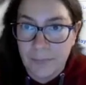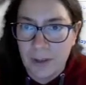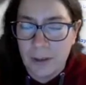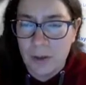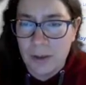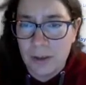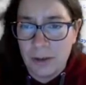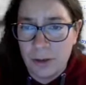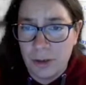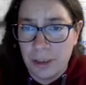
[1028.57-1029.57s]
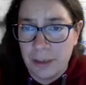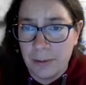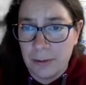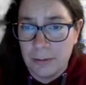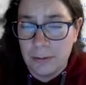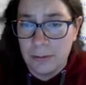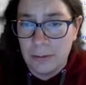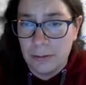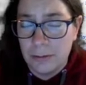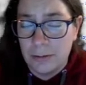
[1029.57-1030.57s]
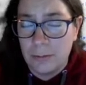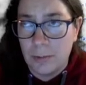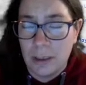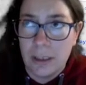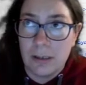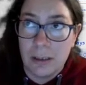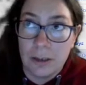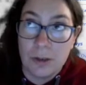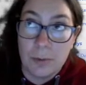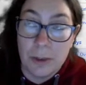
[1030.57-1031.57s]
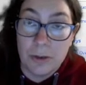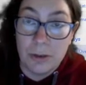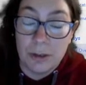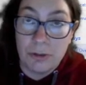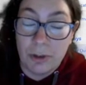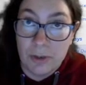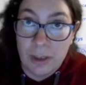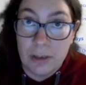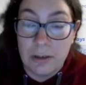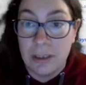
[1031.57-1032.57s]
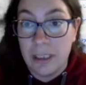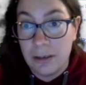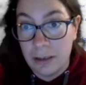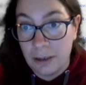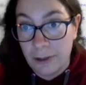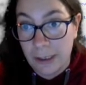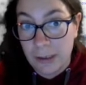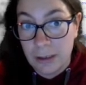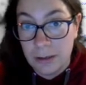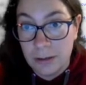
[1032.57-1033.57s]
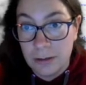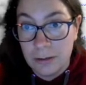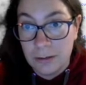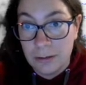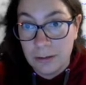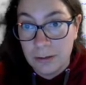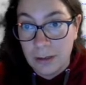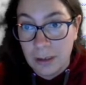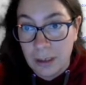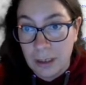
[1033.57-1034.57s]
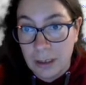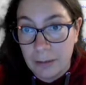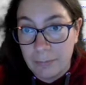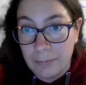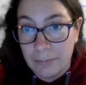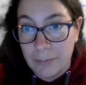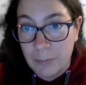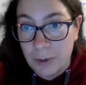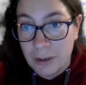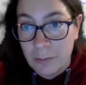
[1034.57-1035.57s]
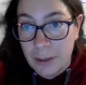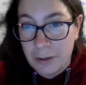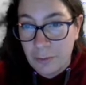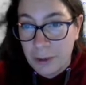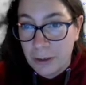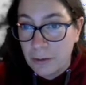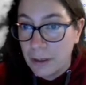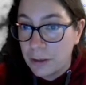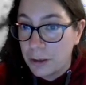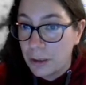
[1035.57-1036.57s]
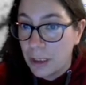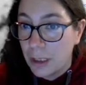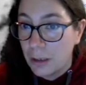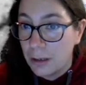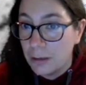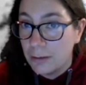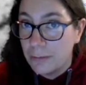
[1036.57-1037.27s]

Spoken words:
Because the turntable, well, I guess they just want to turn it around 180 degrees. But there might have been a connection here.